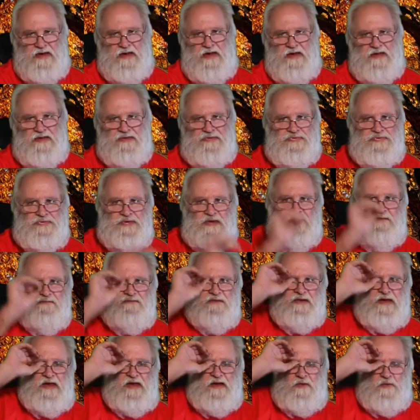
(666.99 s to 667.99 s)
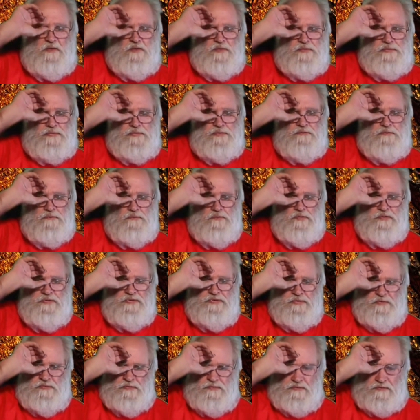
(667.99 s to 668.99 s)
at 7 hours,
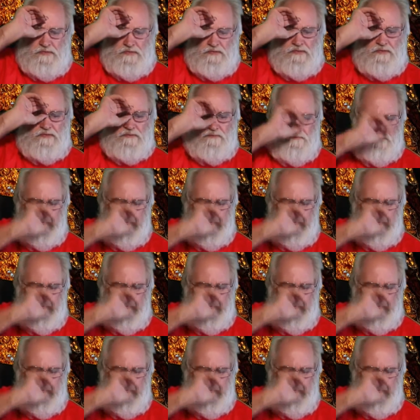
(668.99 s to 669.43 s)
which is